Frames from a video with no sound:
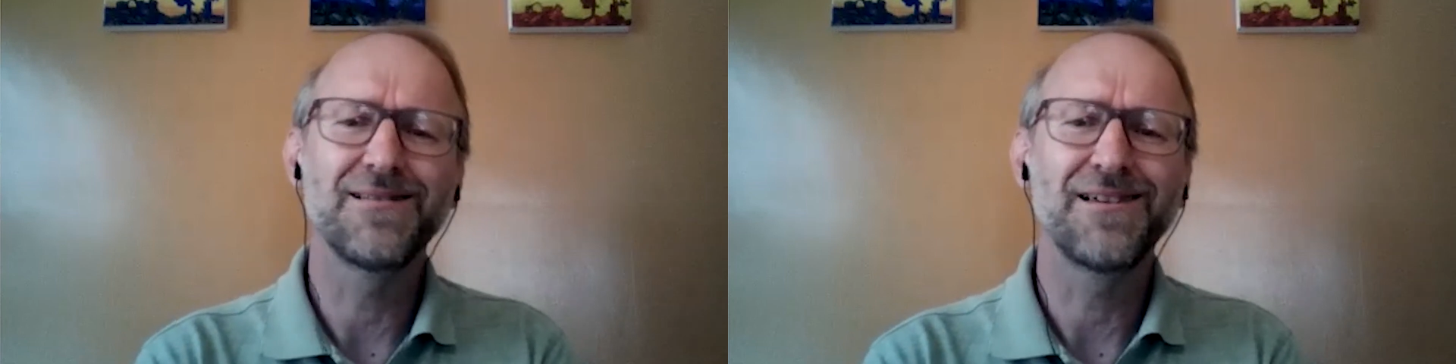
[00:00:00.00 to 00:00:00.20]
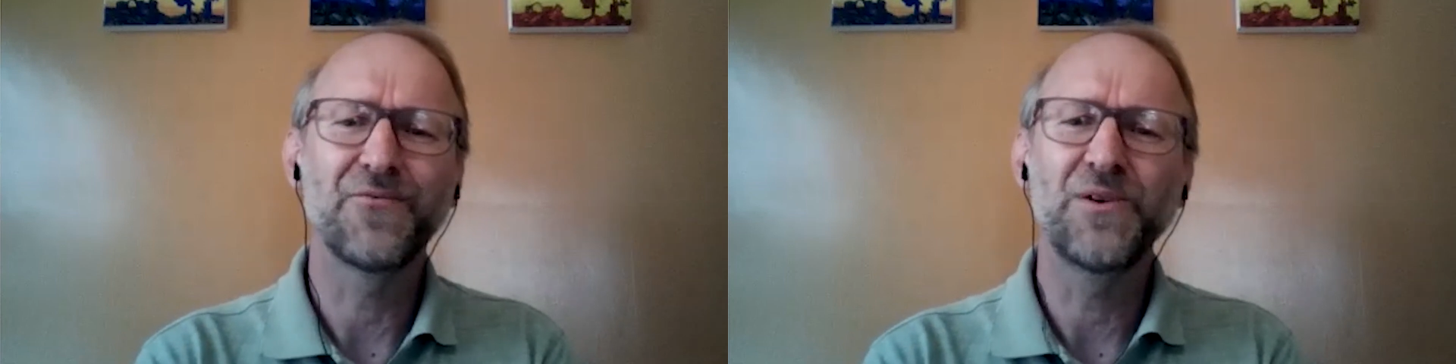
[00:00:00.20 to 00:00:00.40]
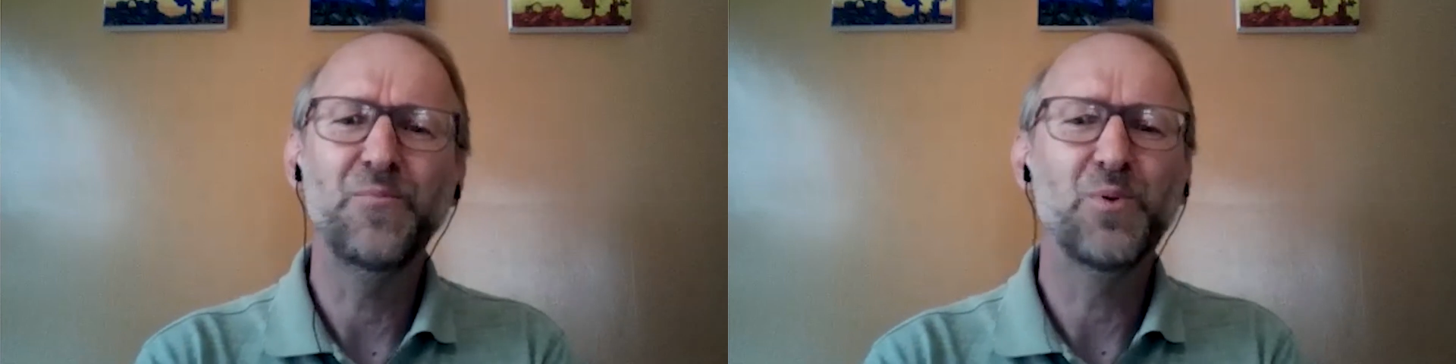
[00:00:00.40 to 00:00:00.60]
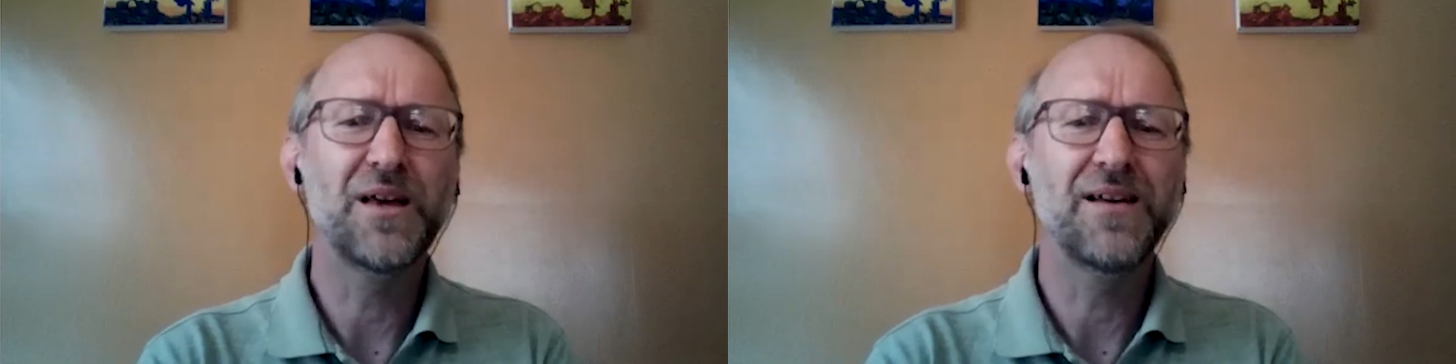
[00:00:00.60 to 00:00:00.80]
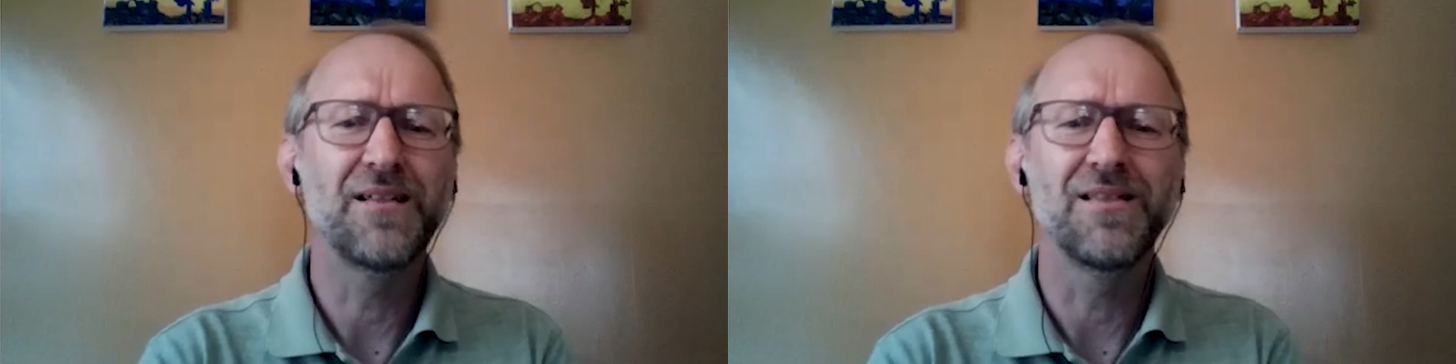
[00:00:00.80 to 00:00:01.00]
like we
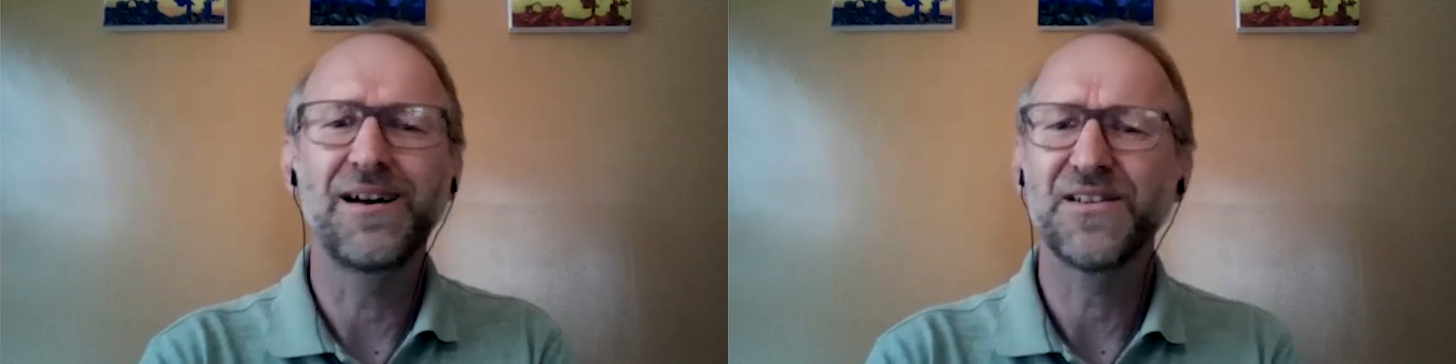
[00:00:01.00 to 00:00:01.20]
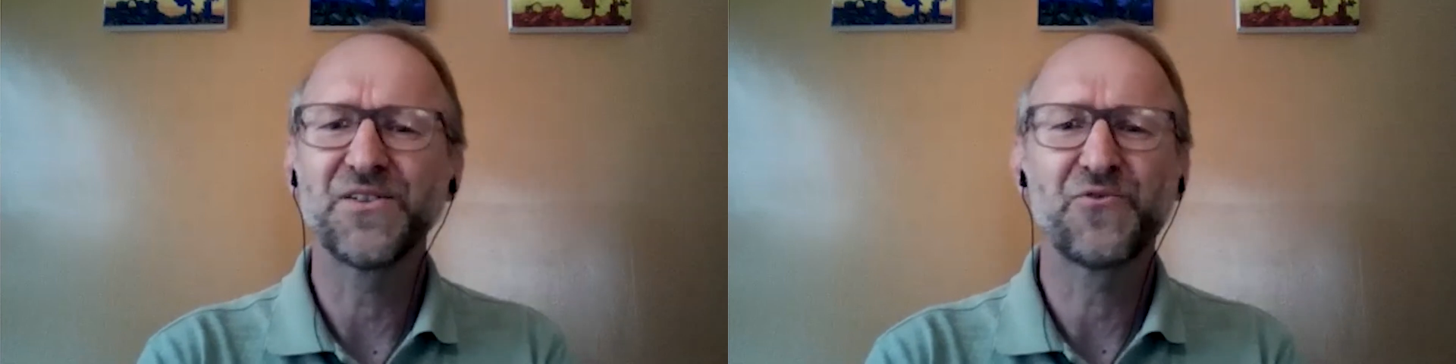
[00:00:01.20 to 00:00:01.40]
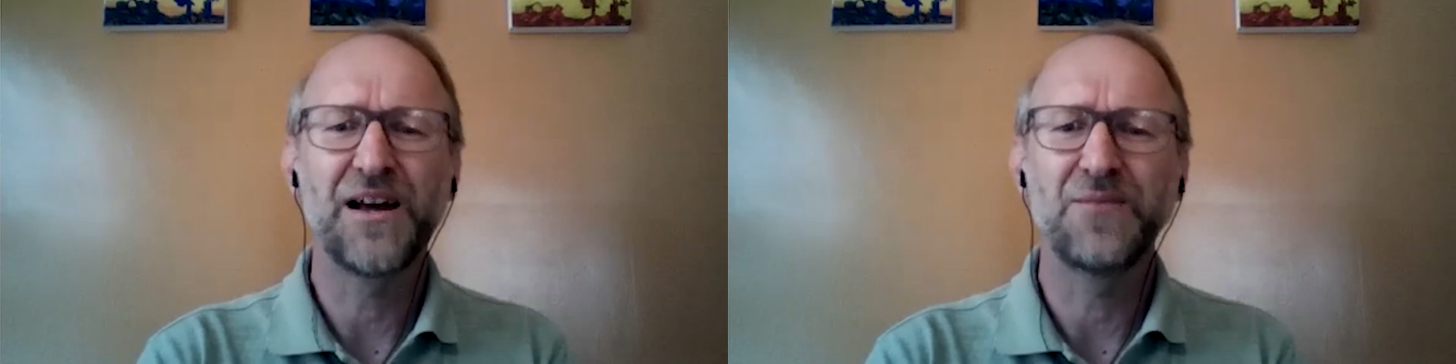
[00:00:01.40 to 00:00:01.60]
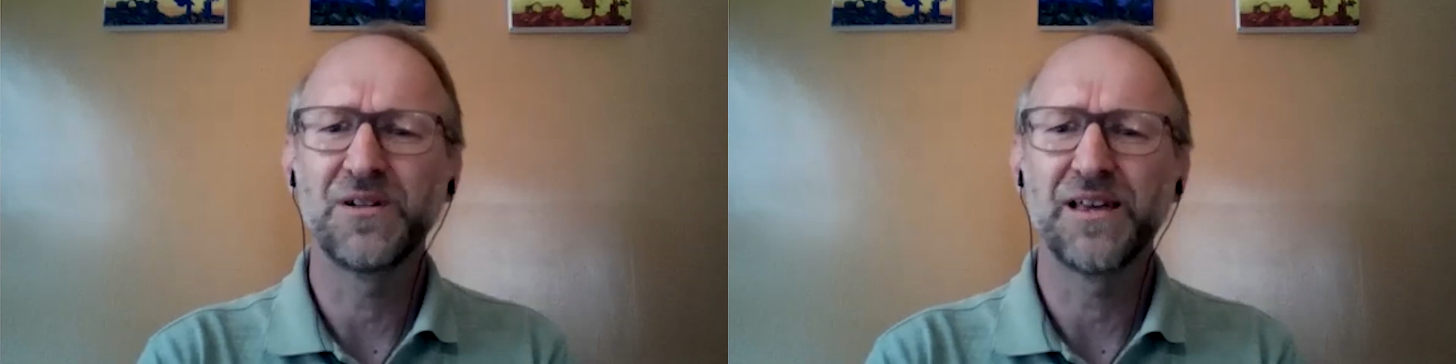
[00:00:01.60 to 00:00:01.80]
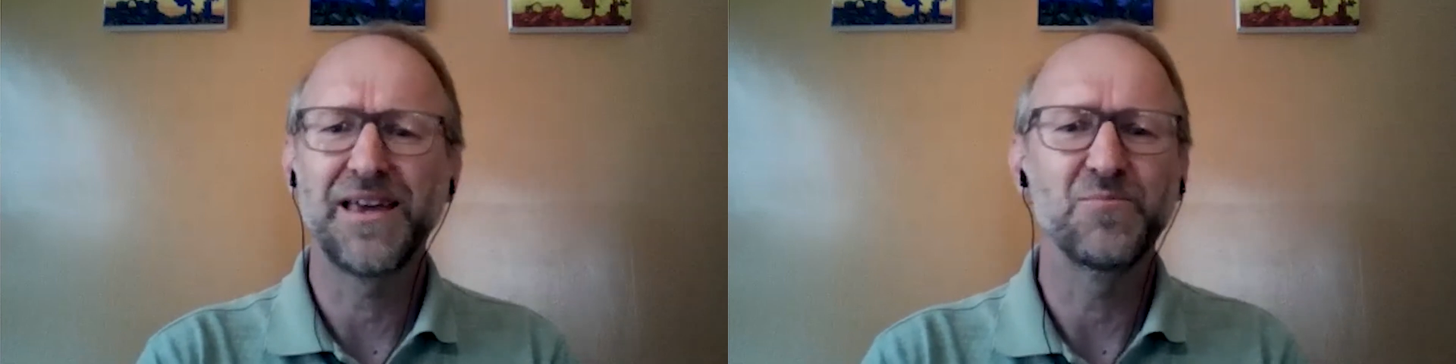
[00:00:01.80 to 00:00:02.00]
play a lot of
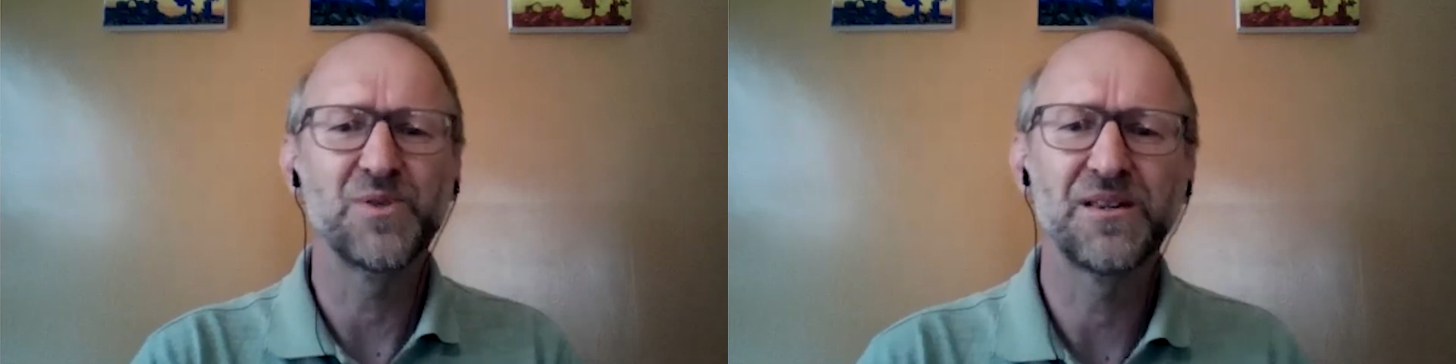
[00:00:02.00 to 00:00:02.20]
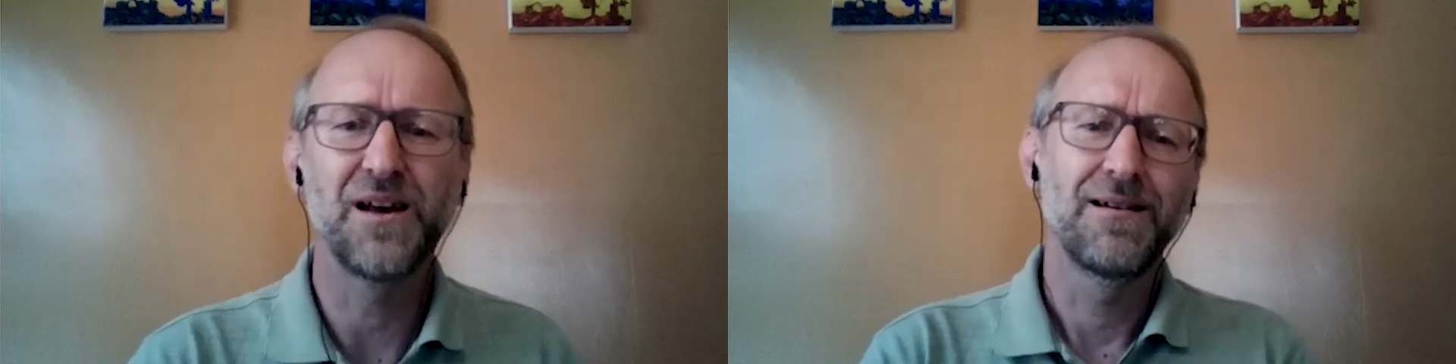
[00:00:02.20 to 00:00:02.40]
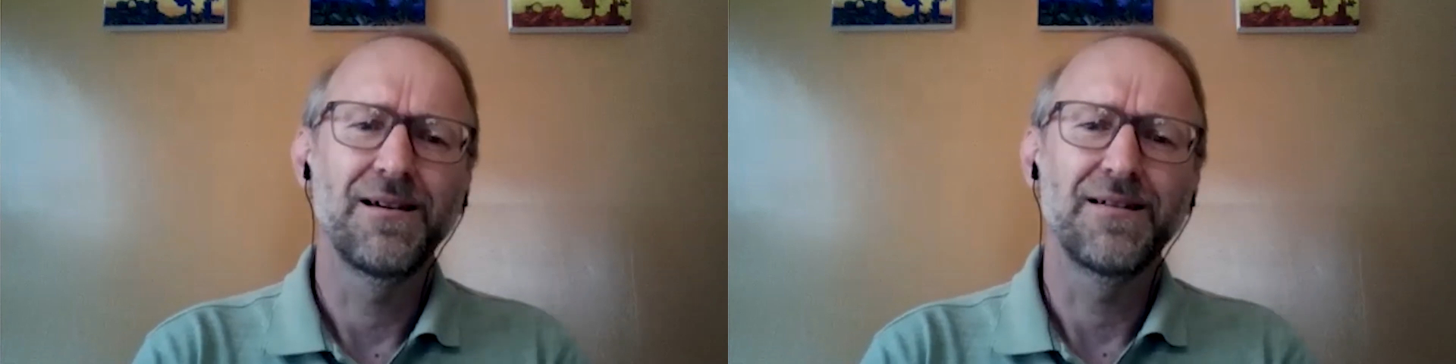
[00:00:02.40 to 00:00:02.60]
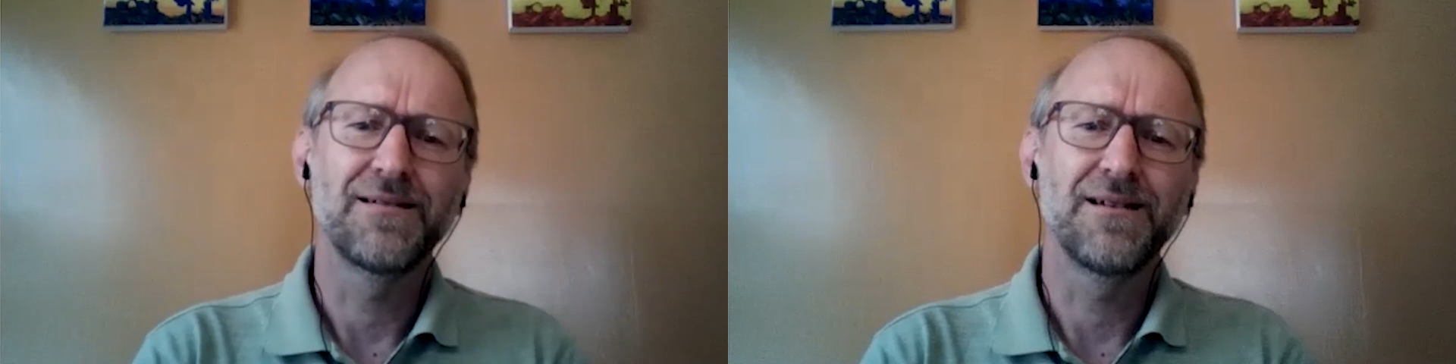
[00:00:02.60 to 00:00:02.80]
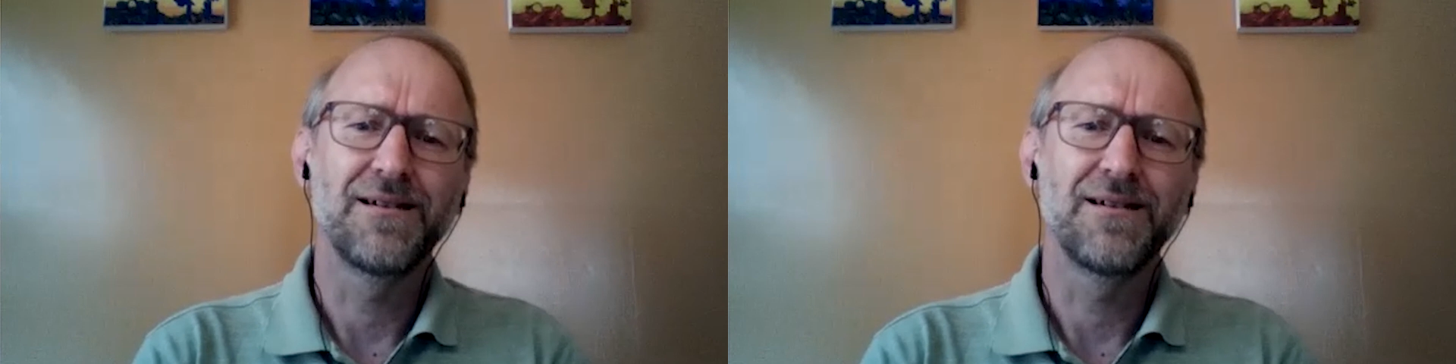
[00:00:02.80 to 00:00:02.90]
Scrabble games, and